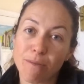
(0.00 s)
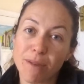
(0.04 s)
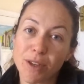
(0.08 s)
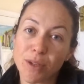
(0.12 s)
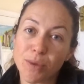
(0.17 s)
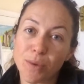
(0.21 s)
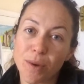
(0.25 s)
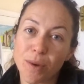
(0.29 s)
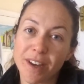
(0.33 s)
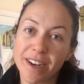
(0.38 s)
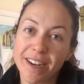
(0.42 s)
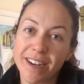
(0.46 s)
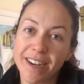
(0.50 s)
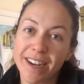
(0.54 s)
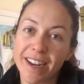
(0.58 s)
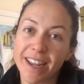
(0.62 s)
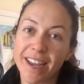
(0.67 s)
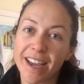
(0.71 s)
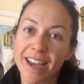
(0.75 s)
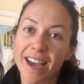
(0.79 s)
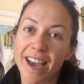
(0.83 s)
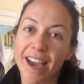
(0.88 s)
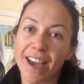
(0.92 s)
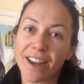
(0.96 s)
miss one,
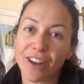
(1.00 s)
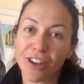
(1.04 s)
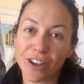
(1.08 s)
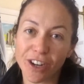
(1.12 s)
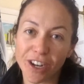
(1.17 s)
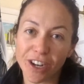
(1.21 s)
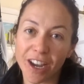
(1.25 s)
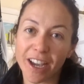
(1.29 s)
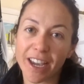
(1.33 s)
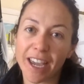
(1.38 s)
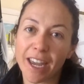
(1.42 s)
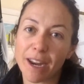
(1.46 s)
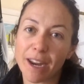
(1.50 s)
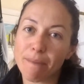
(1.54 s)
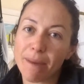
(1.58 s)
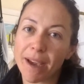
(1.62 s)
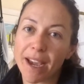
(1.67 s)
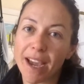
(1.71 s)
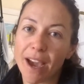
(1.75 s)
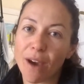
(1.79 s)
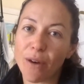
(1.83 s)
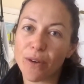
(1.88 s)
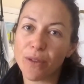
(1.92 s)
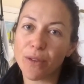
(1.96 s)
and good luck getting
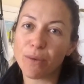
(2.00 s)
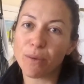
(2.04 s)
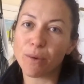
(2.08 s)
back out on the